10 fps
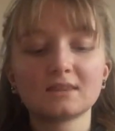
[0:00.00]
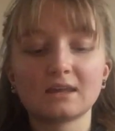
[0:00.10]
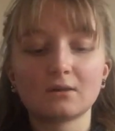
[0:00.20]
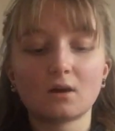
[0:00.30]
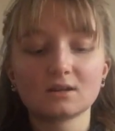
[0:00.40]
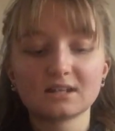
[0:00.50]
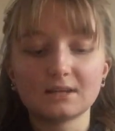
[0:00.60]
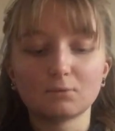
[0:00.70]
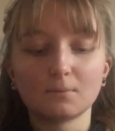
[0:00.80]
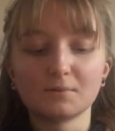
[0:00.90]
There aren't
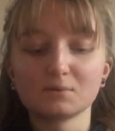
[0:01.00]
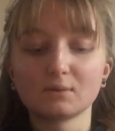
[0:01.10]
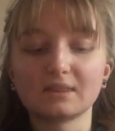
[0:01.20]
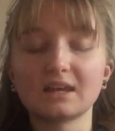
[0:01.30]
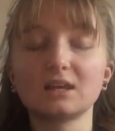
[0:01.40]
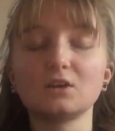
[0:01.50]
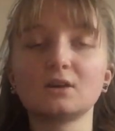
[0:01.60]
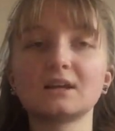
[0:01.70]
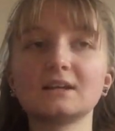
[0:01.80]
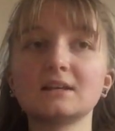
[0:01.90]
any problems with it. You
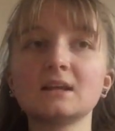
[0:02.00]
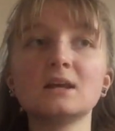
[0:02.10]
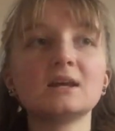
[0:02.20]
can